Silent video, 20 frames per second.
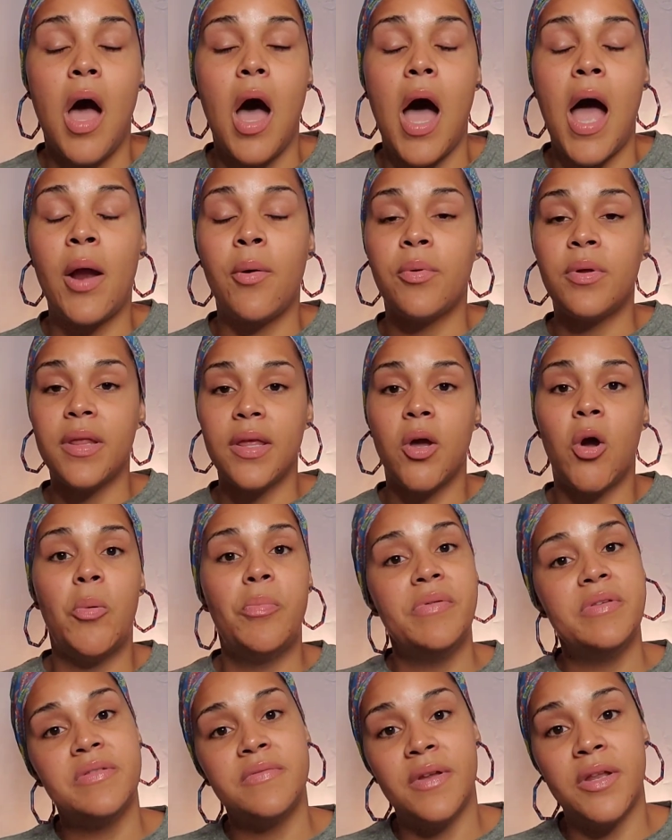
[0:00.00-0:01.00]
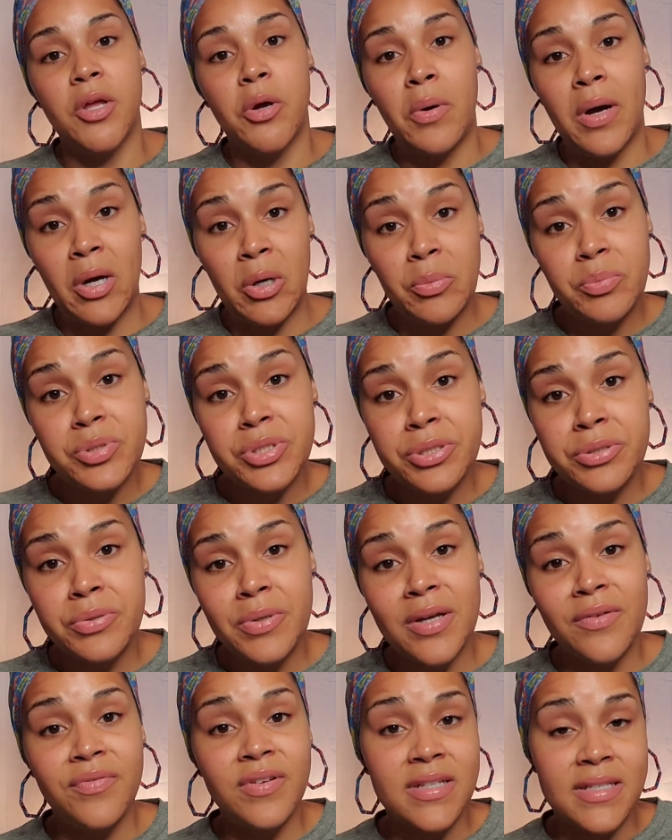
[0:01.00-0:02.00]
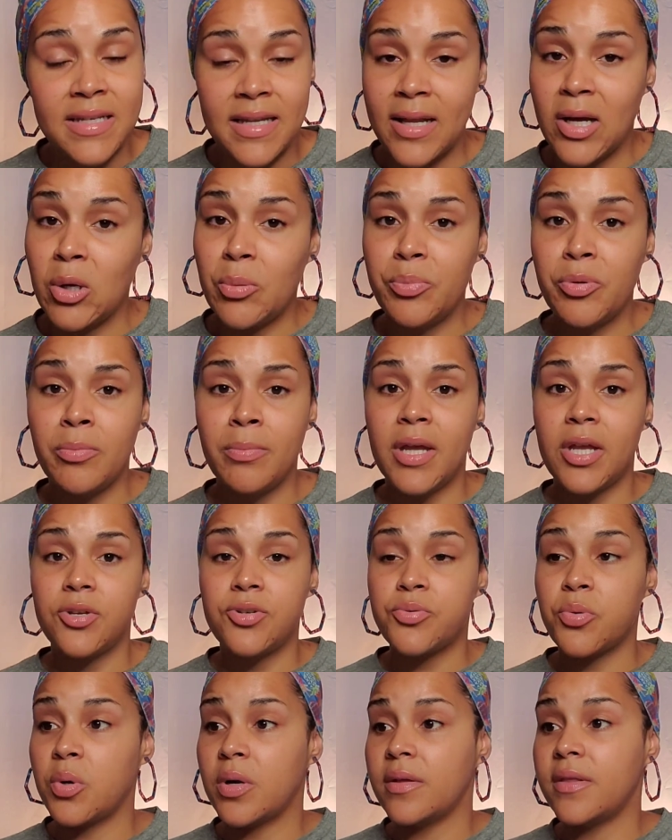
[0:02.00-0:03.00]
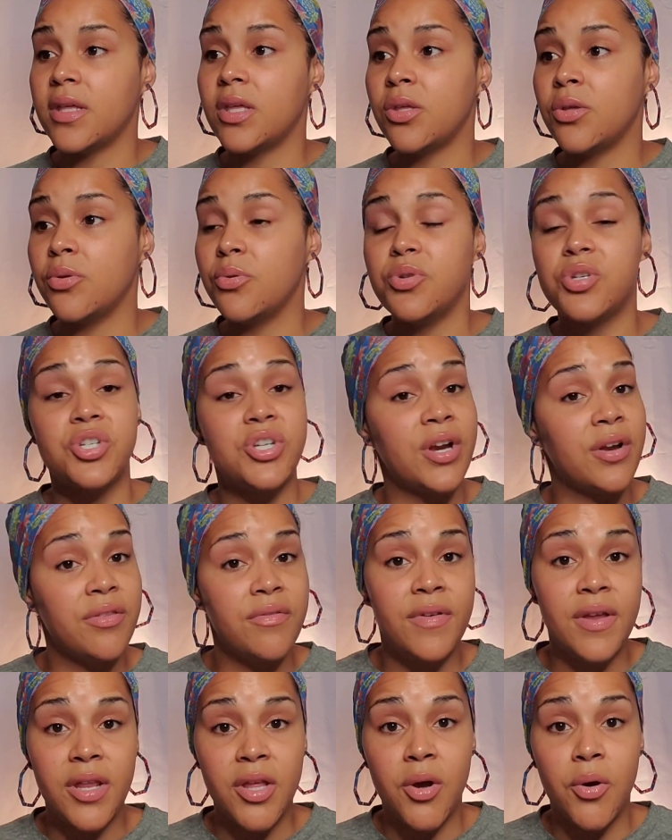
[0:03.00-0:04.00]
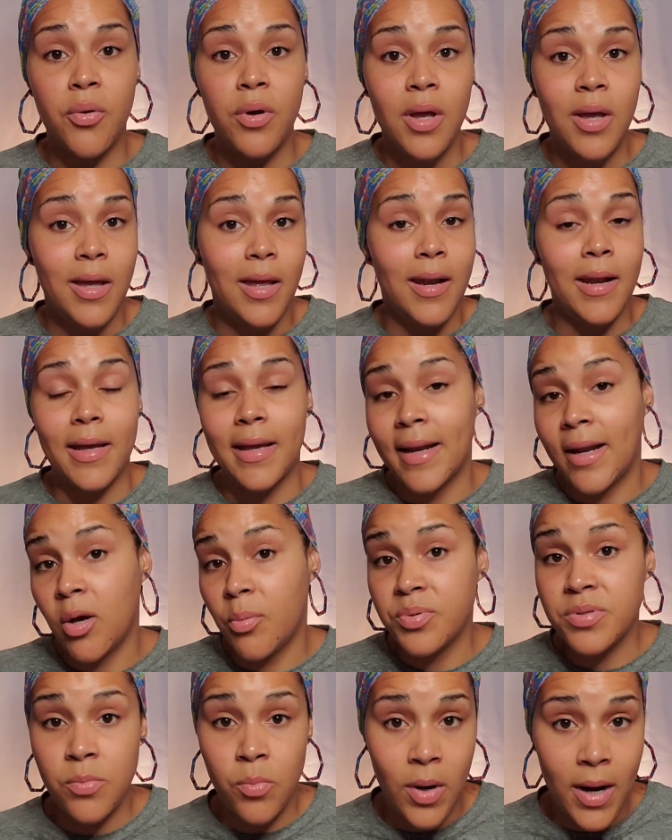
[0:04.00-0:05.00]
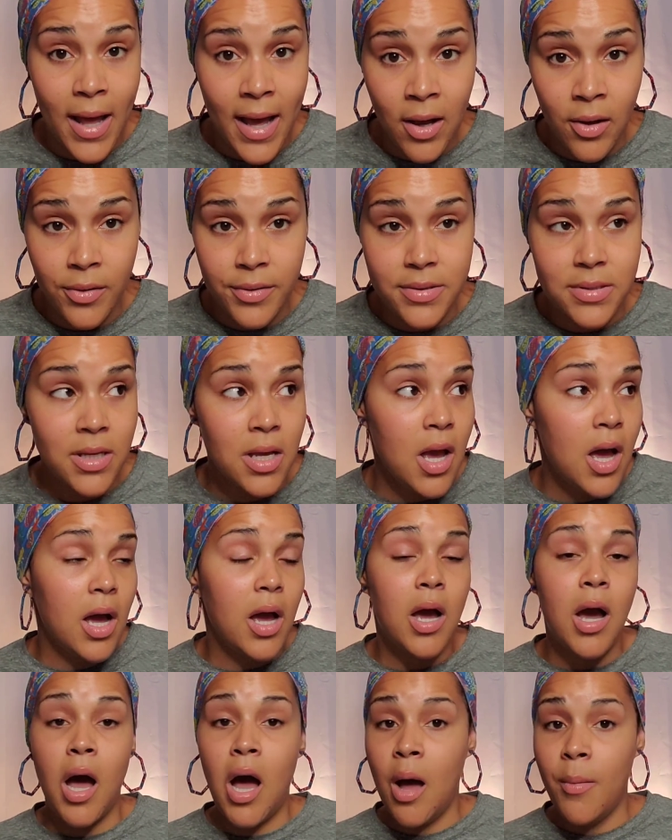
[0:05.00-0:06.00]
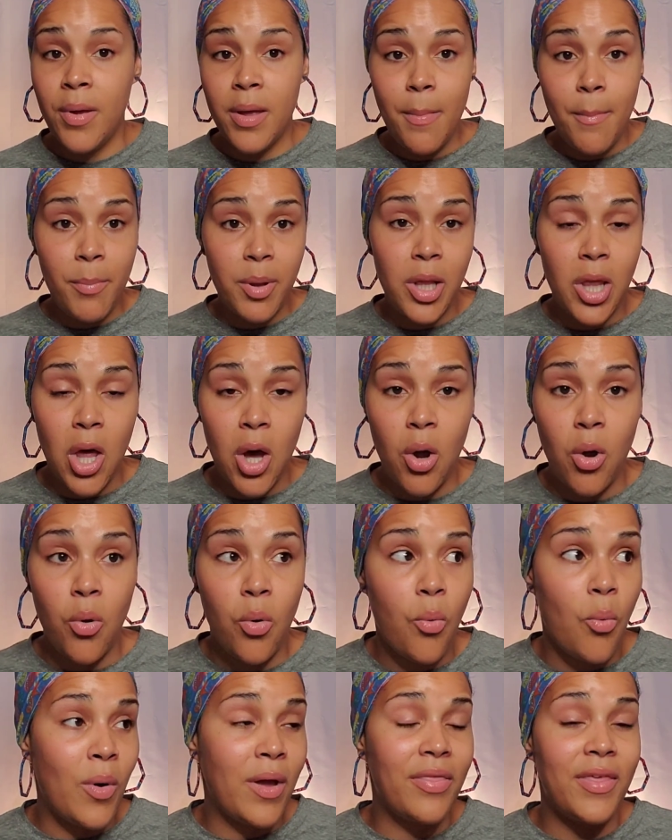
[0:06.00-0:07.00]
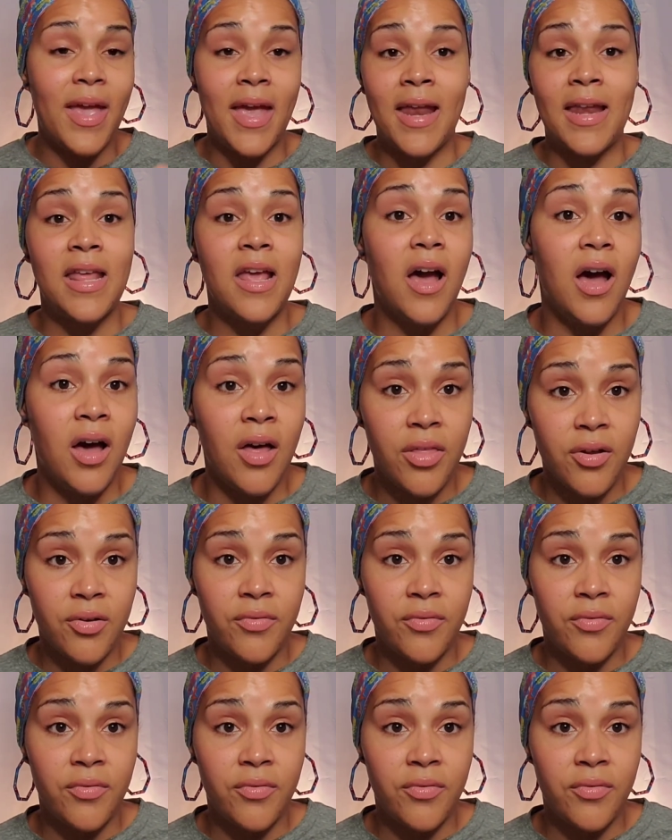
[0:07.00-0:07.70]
I really hope this video helped you. If it did help you, make sure that you share the video and it can help someone else. Comment below with any other